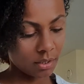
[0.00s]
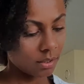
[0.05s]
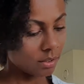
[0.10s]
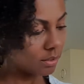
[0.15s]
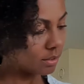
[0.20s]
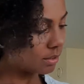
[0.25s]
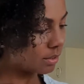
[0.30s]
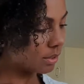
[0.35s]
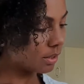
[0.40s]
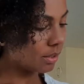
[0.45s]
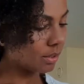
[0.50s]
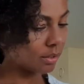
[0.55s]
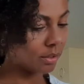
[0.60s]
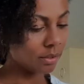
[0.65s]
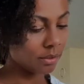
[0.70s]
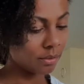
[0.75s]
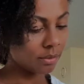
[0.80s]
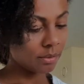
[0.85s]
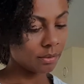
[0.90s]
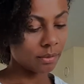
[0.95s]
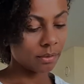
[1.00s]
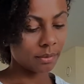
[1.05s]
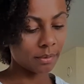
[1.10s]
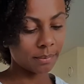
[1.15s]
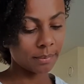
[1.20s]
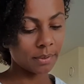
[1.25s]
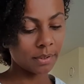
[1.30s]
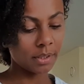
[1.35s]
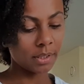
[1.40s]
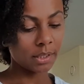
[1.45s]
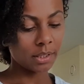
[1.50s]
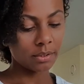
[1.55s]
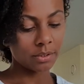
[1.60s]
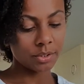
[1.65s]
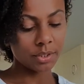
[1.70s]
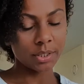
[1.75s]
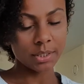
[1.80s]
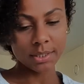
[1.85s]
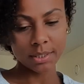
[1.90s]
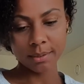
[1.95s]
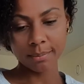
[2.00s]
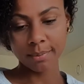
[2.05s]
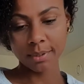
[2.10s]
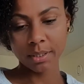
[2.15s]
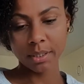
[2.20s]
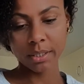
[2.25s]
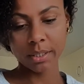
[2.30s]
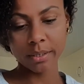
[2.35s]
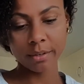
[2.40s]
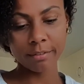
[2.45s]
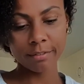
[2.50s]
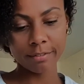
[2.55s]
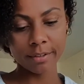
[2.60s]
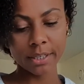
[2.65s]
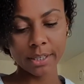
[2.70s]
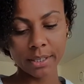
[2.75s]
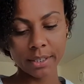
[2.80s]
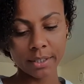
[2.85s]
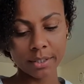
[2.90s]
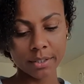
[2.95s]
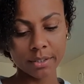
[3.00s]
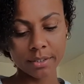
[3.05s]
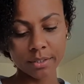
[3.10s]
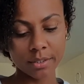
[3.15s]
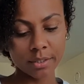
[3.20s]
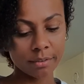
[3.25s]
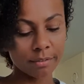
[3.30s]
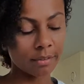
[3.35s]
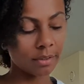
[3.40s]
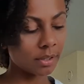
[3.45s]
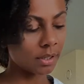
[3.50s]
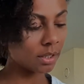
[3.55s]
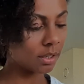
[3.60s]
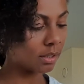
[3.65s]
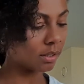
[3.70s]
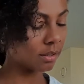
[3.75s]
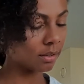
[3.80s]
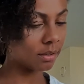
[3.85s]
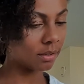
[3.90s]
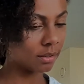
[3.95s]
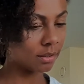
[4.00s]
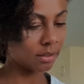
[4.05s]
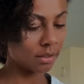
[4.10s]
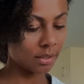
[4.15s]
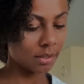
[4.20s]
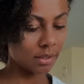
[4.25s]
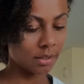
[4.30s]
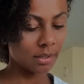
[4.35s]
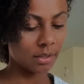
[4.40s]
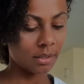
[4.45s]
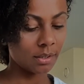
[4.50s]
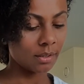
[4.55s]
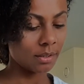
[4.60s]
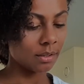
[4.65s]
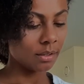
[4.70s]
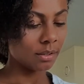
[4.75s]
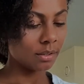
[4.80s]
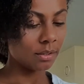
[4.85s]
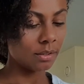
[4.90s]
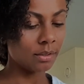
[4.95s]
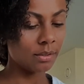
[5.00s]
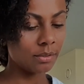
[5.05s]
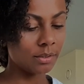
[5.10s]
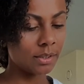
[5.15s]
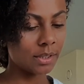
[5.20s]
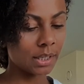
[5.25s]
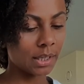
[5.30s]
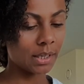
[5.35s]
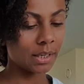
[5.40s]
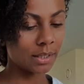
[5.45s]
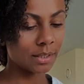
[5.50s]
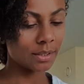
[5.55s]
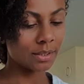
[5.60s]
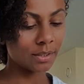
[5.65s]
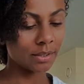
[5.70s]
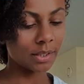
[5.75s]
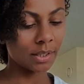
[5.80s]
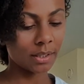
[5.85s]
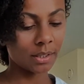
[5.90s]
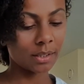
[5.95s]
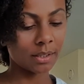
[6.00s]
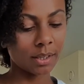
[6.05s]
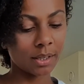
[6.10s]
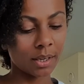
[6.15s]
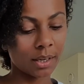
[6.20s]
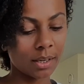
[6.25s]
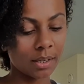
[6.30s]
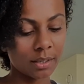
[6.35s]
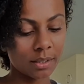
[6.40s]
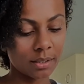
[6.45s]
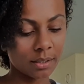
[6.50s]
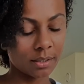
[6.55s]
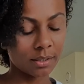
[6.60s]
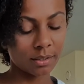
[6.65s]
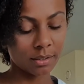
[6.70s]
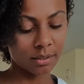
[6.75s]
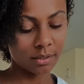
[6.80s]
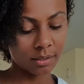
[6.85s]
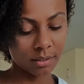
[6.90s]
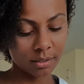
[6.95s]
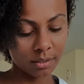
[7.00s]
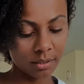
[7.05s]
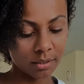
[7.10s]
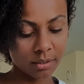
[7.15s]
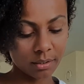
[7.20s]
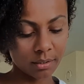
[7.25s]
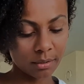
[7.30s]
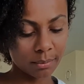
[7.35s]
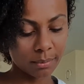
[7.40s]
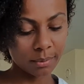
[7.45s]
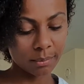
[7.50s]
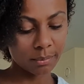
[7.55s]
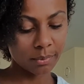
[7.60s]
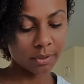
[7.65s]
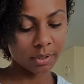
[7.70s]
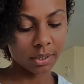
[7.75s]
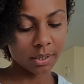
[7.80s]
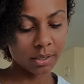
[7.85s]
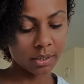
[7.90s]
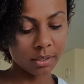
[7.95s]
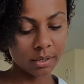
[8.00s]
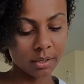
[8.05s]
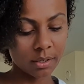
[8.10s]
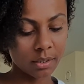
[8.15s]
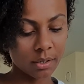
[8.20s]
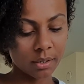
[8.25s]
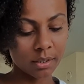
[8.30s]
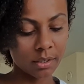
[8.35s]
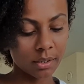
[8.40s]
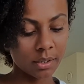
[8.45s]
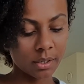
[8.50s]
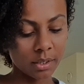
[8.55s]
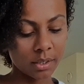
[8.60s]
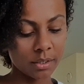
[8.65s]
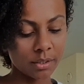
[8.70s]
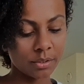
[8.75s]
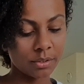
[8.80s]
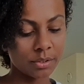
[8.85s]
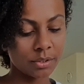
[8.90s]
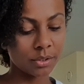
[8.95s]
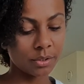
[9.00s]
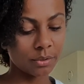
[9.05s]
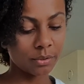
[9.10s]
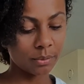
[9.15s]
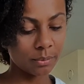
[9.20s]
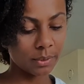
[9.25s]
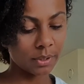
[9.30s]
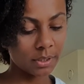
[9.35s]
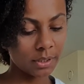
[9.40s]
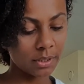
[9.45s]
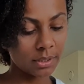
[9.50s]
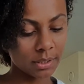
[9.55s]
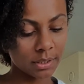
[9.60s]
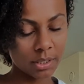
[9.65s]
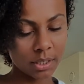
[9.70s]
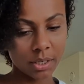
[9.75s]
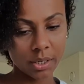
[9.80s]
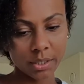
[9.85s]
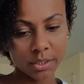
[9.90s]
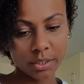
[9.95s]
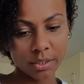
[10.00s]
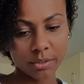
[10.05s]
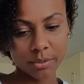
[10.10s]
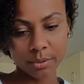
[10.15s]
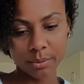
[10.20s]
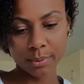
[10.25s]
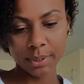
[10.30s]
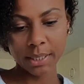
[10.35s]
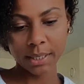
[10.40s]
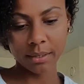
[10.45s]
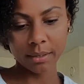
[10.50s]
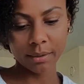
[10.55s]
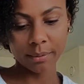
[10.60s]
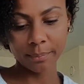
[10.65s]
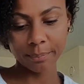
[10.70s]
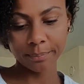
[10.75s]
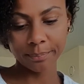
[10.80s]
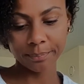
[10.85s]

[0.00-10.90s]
So I'm gonna draw some clarifiers of the new deck so I can get a little bit more in tune with these cards as well.